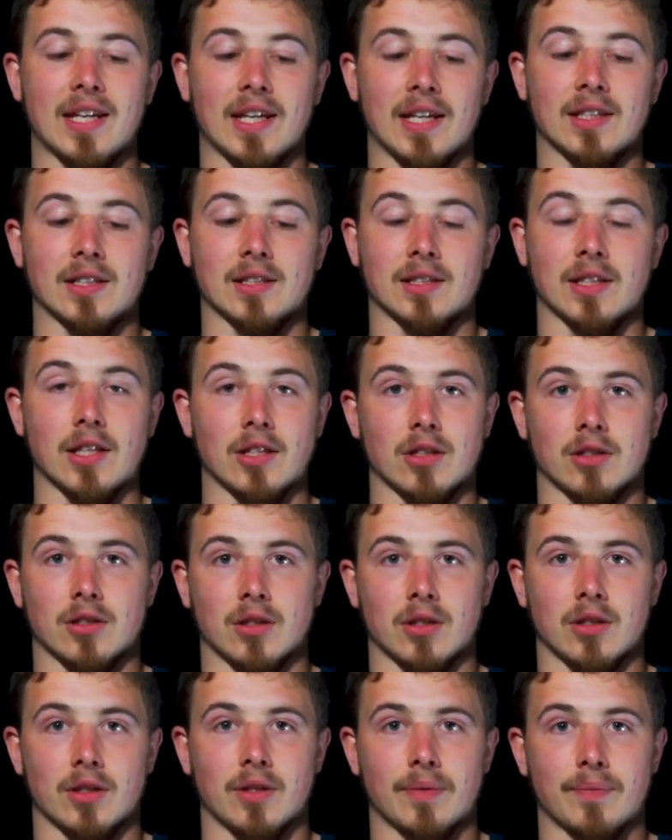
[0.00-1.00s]
and
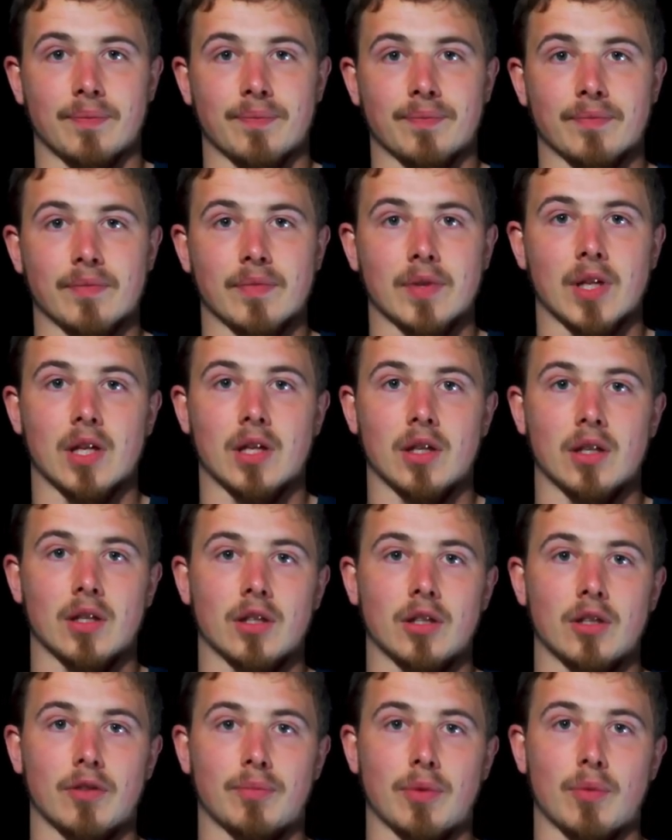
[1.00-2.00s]
extinction.
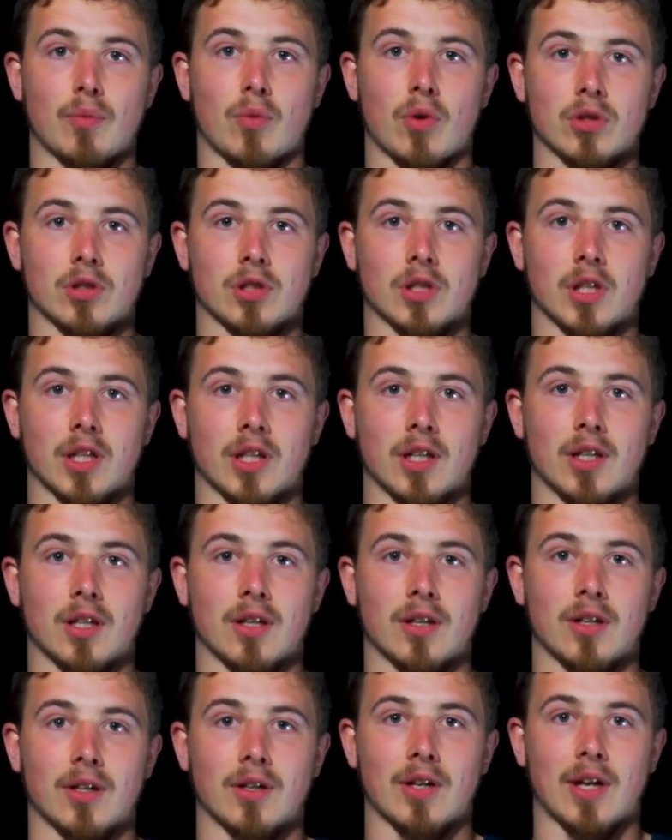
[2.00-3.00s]
You've been
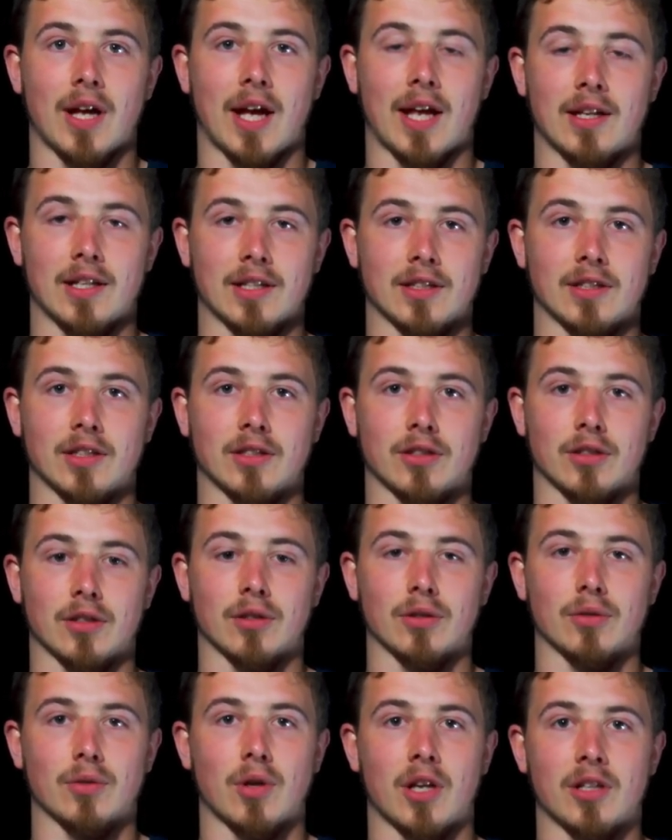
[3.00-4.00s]
watching and listening
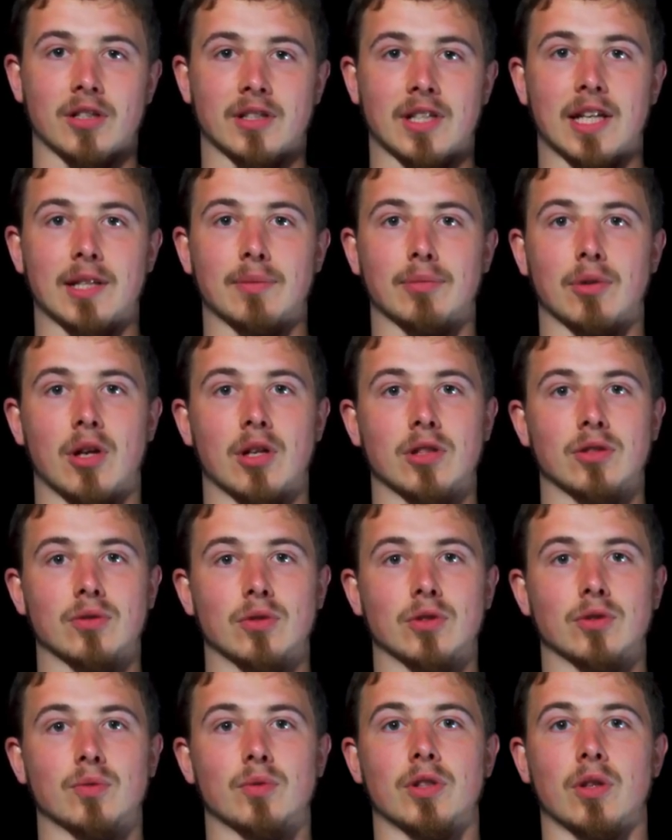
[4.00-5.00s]
to Understanding
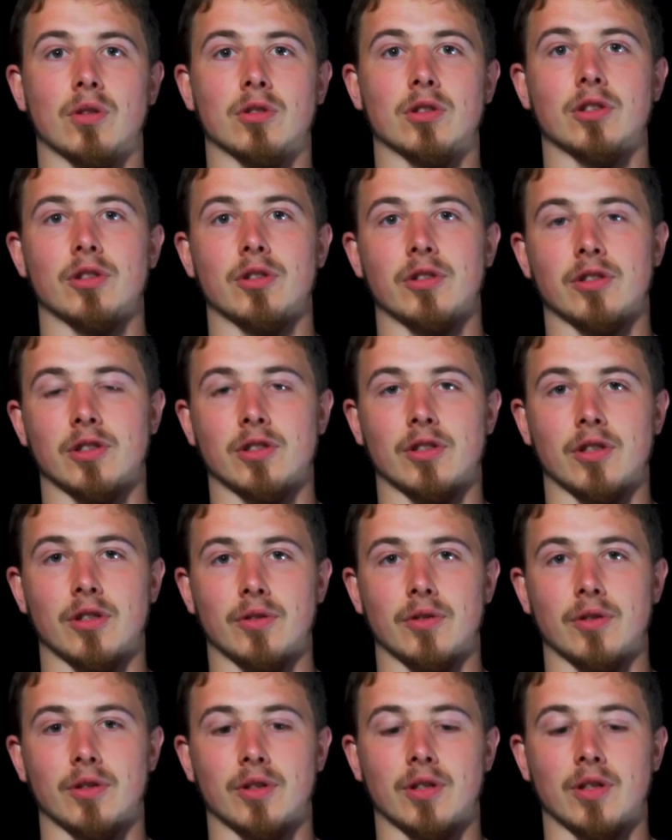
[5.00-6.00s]
Pliosaurs with Dr. Judyth
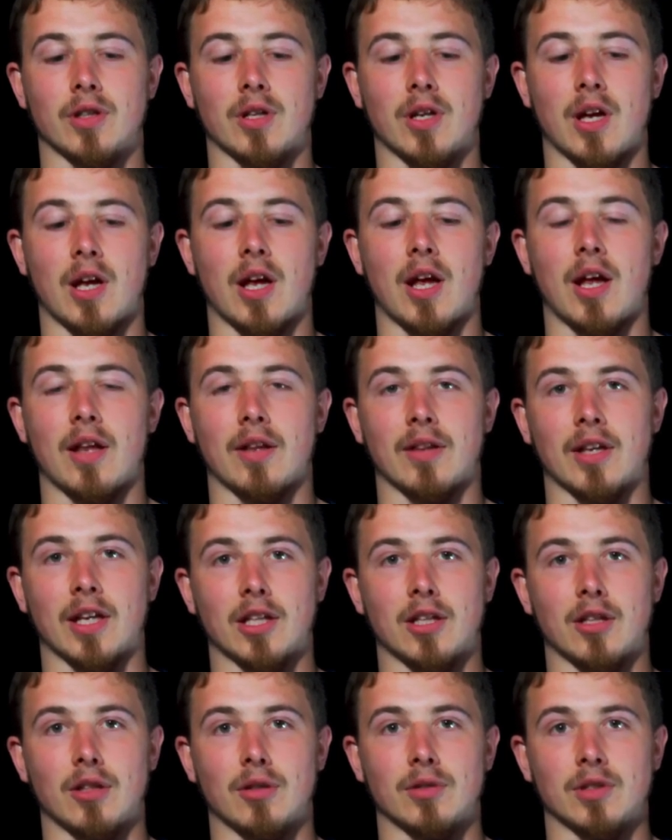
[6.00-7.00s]
Sassoon.
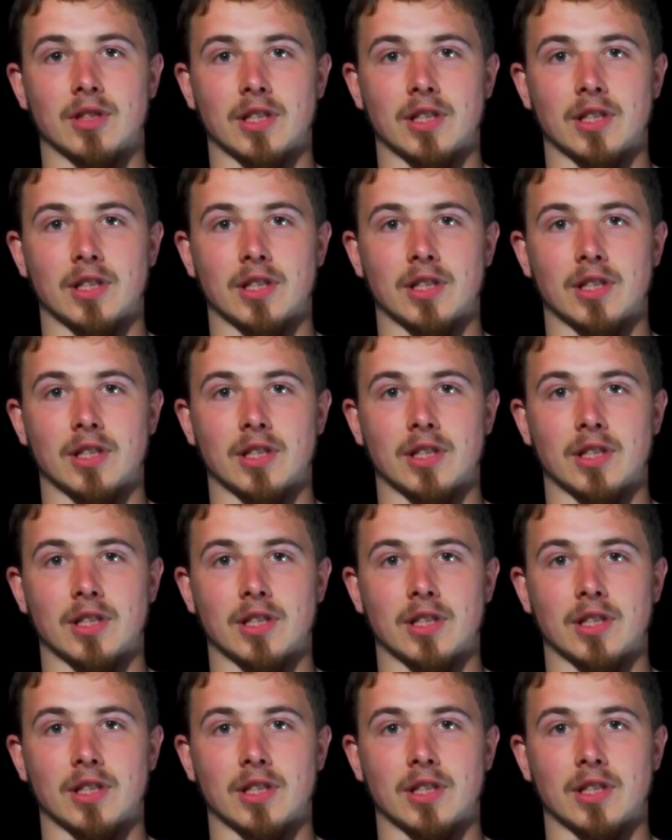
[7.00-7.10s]
Thank